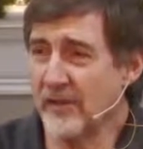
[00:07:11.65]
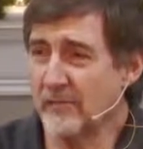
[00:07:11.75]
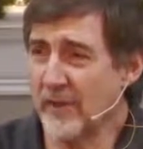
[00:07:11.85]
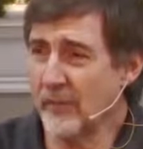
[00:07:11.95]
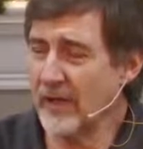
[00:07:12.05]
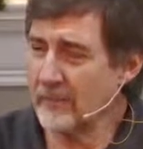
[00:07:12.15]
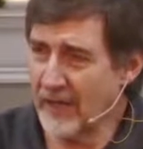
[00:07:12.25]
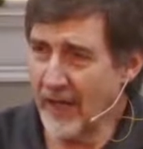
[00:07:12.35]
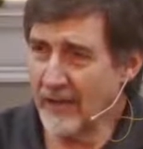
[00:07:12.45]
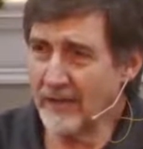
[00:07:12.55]
has been, wait a
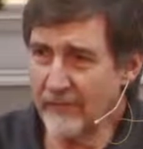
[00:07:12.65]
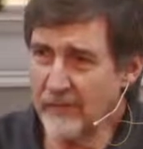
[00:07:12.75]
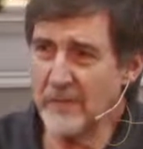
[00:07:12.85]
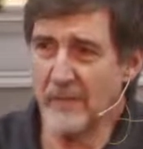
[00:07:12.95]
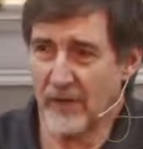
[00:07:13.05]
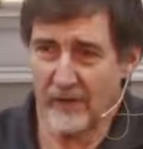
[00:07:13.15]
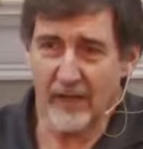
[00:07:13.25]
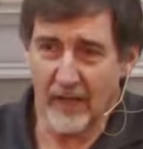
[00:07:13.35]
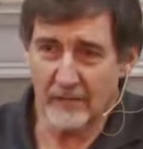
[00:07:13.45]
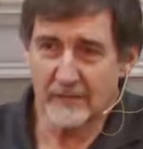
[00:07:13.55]
minute, I'd love to be part of
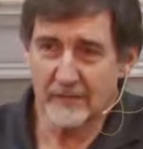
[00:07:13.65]
that.